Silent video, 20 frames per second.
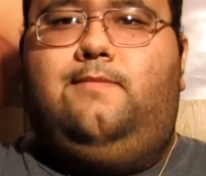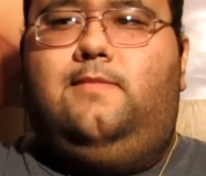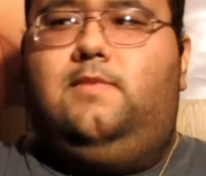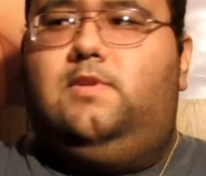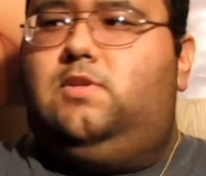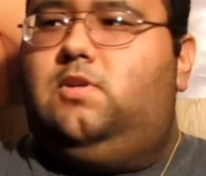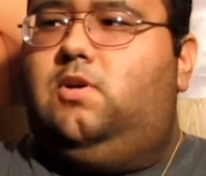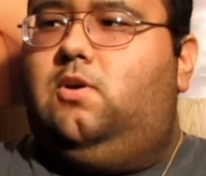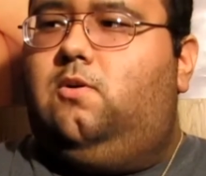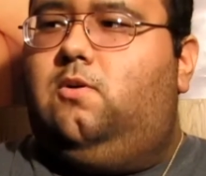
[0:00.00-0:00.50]

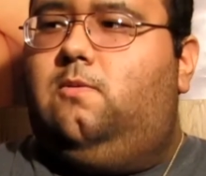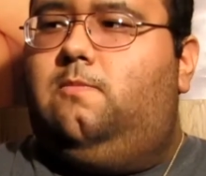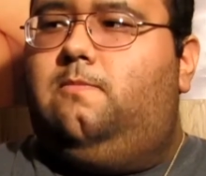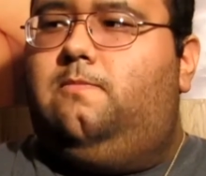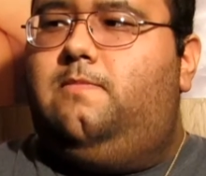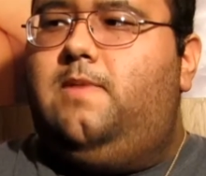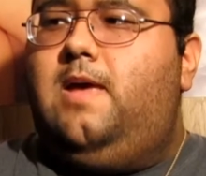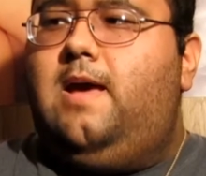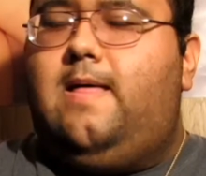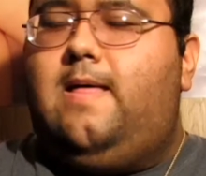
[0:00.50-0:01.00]
So
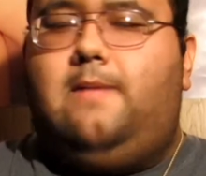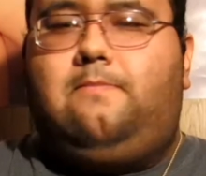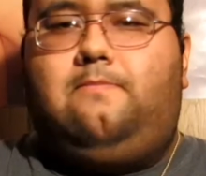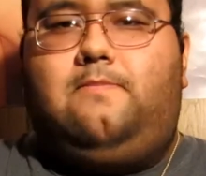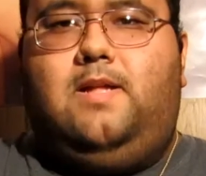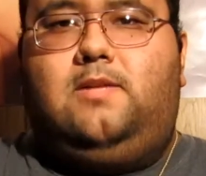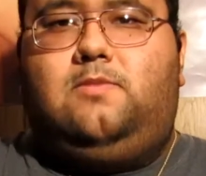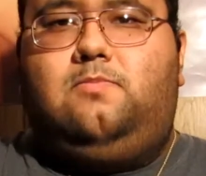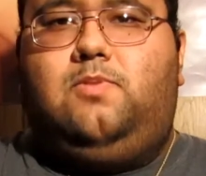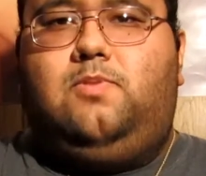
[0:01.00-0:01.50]
yeah,
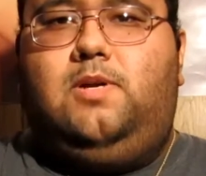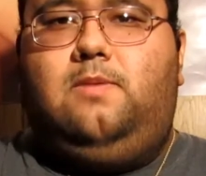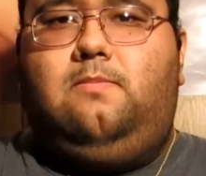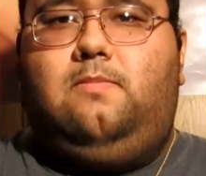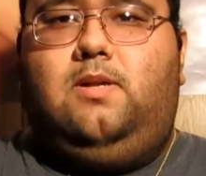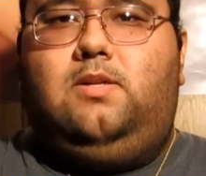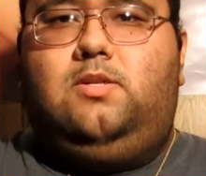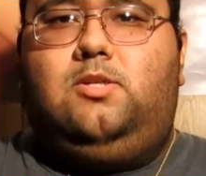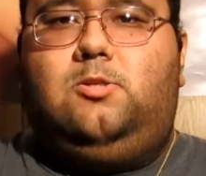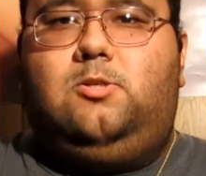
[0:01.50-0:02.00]
that's pretty
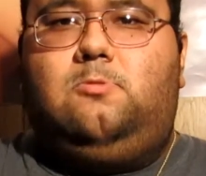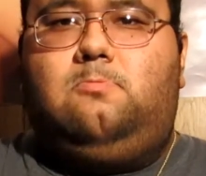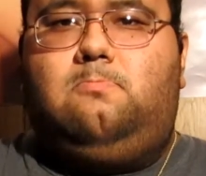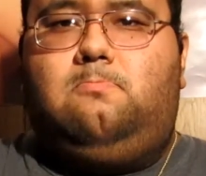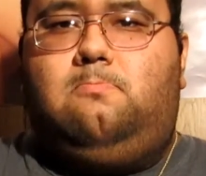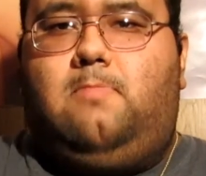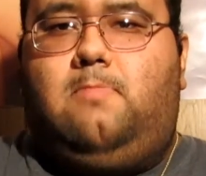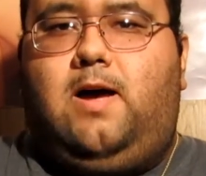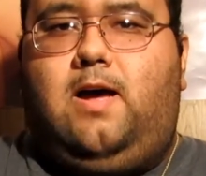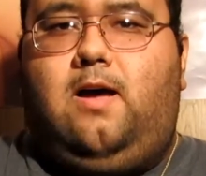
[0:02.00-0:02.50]
much
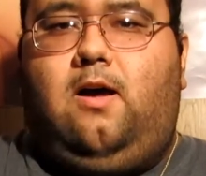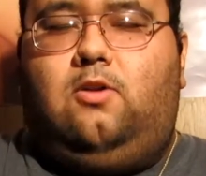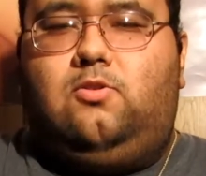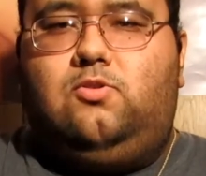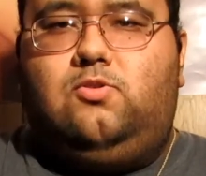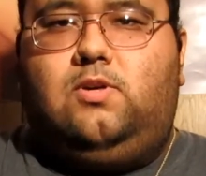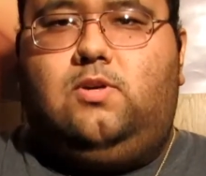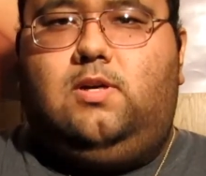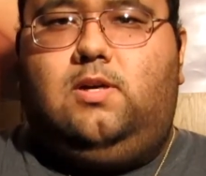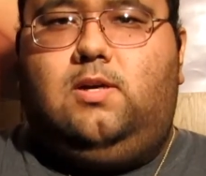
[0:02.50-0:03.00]
my
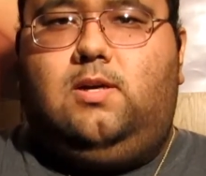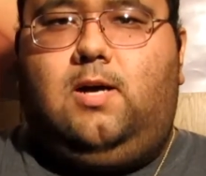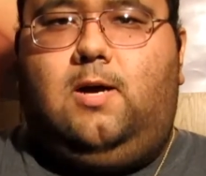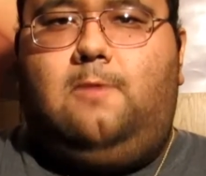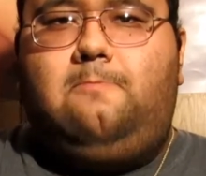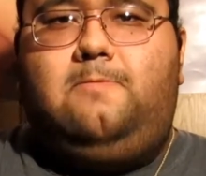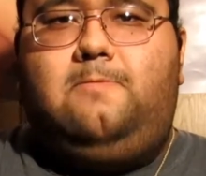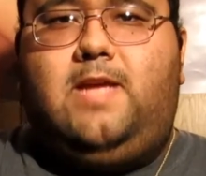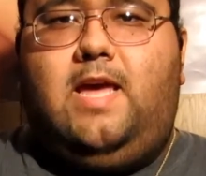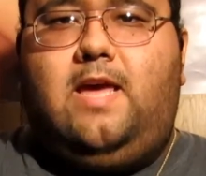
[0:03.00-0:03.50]
Ultra
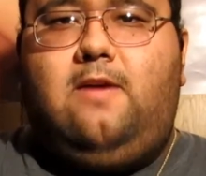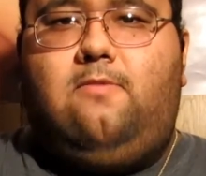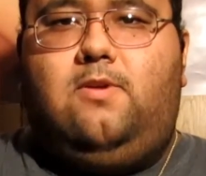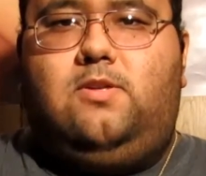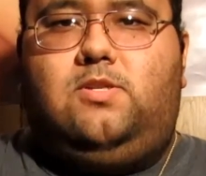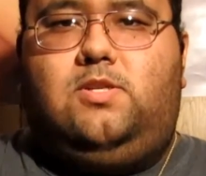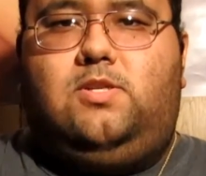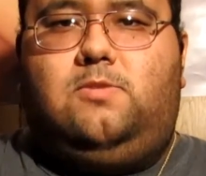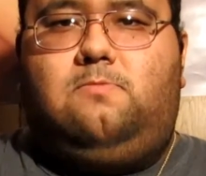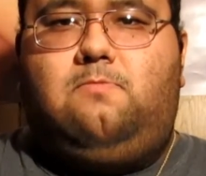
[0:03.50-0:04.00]
update,
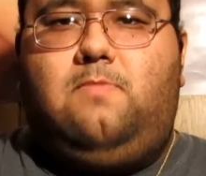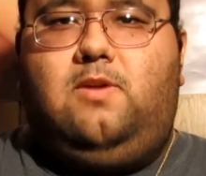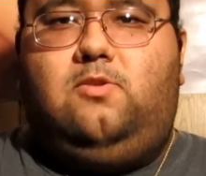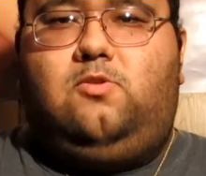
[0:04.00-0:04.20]
which